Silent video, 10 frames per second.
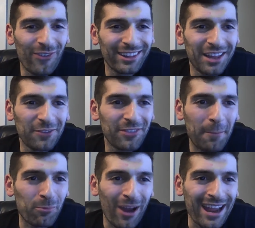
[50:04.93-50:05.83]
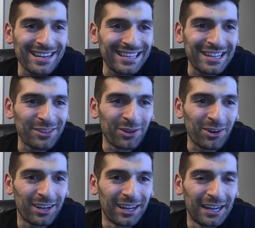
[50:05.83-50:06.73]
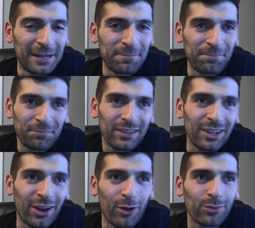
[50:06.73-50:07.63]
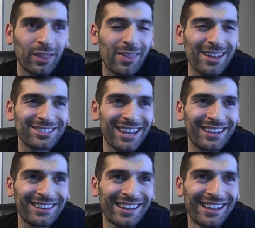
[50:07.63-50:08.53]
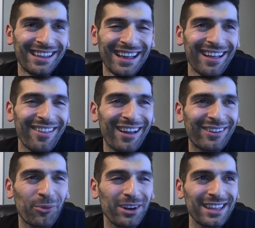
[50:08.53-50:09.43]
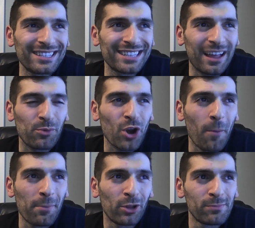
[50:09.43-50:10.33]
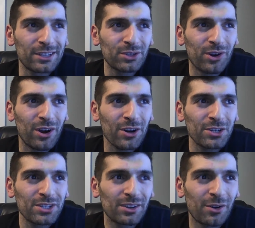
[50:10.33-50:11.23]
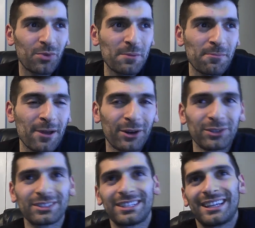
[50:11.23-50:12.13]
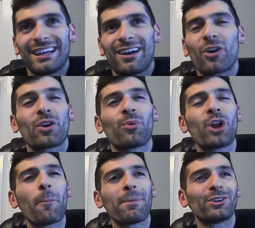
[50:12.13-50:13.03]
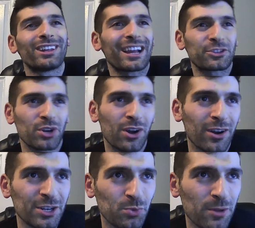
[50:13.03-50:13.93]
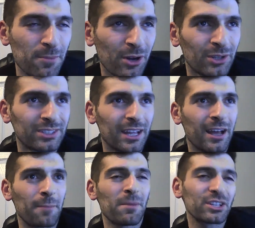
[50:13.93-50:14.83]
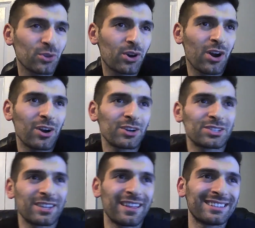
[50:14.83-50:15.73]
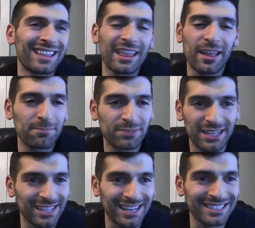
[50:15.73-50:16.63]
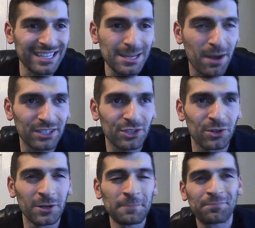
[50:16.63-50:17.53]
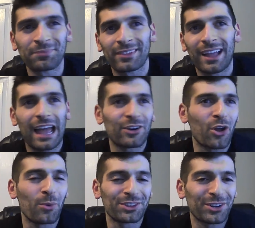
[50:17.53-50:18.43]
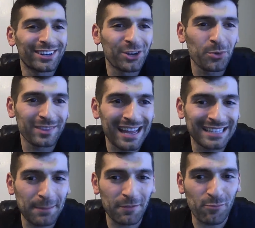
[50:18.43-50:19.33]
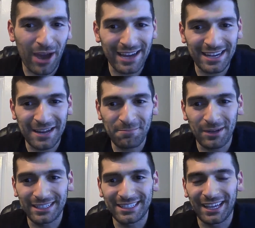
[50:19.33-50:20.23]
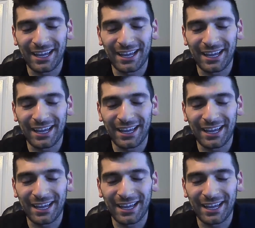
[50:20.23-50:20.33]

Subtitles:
I love that branding either. You know, they said, what did they say? Like, we don't build muscle cars, or we don't build electric cars. We build muscle cars, and they said it's eMuscle. I don't know what they're going to do with that type of branding, but